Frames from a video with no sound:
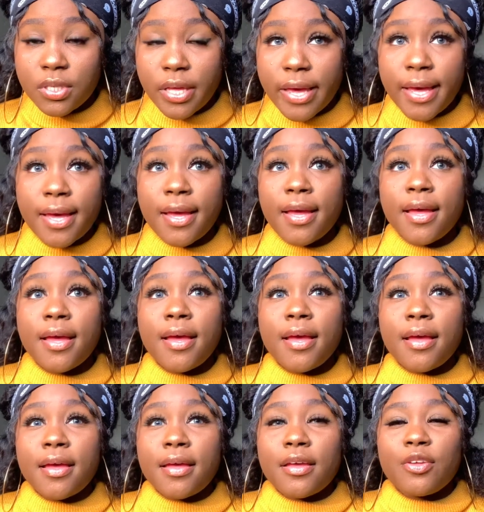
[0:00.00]

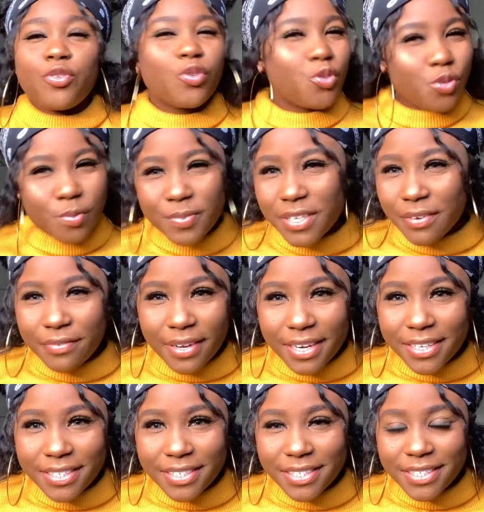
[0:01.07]
Your dreams are valid.
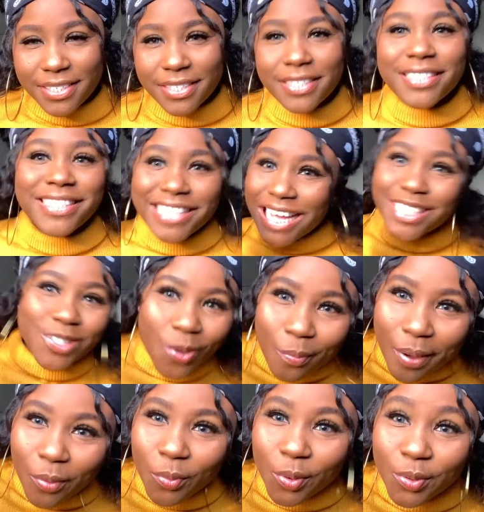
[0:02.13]
That's
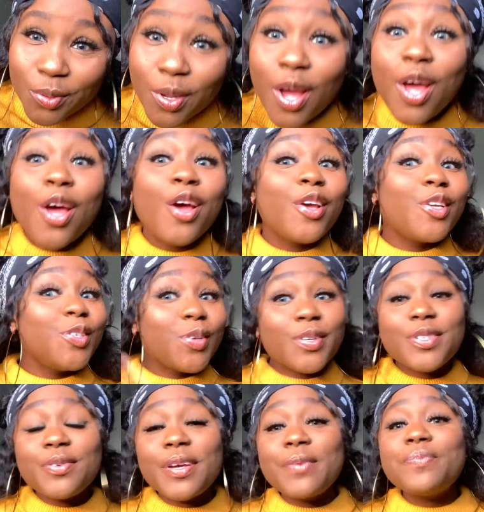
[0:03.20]
number one. Your
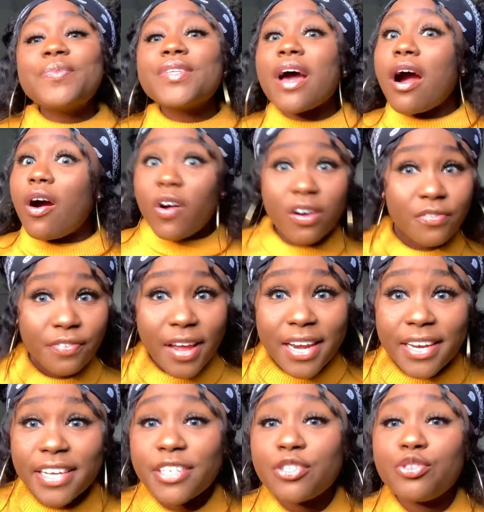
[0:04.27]
dreams are
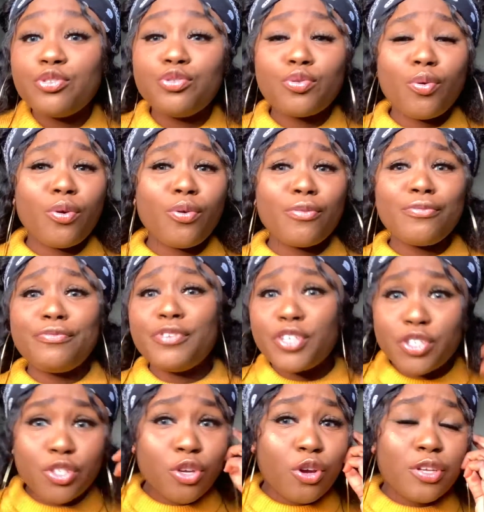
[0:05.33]
valid. Your
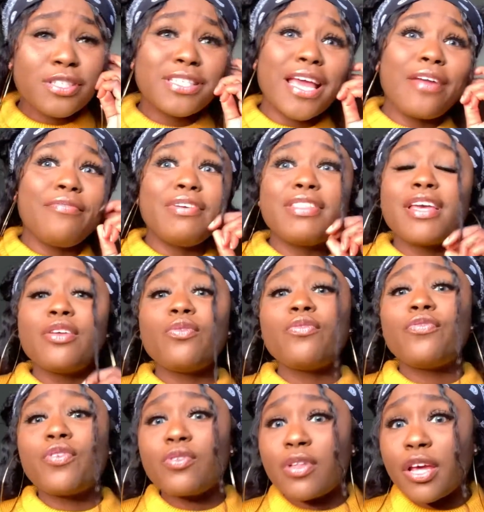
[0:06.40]
visions, everything you
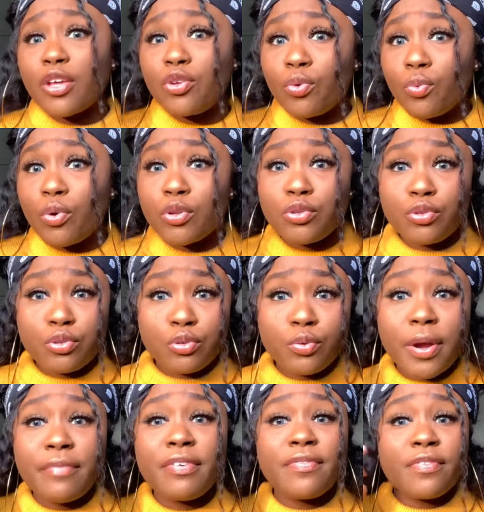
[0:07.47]
feel like you want to do,
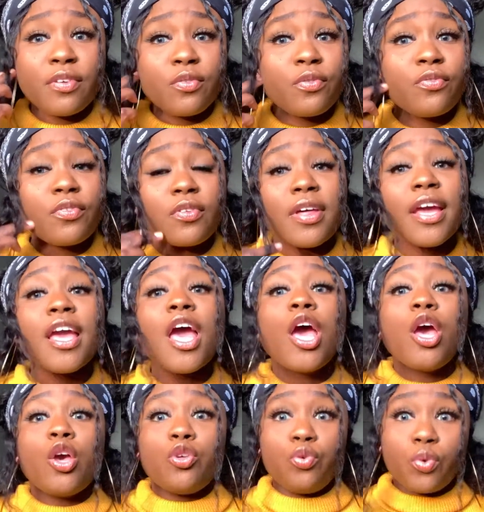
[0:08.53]
everything you feel like
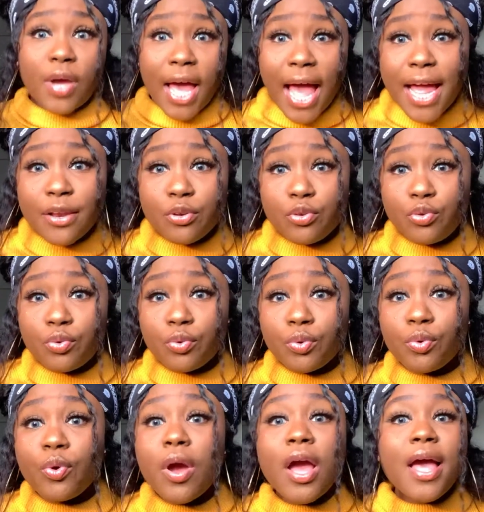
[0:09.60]
you can
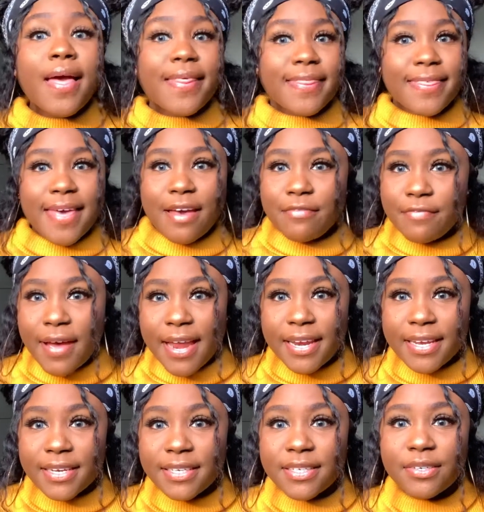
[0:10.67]
do, they're
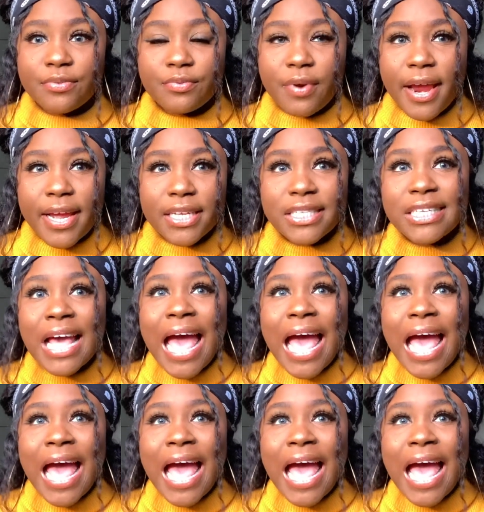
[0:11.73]
valid, right?